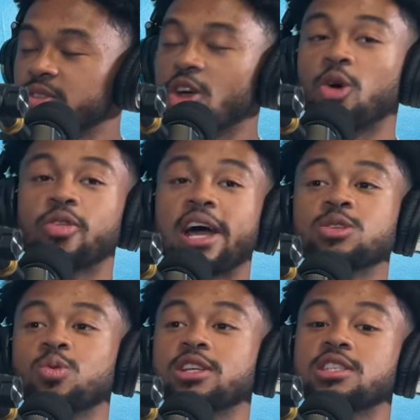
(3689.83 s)
No,
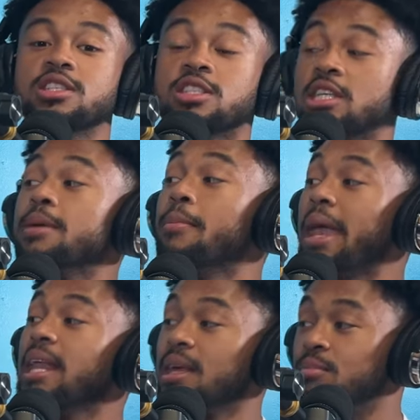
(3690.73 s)
that's what she
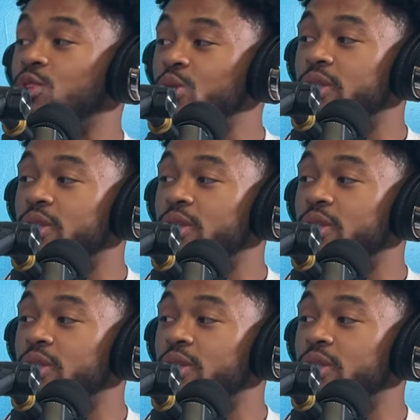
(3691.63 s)
made him do.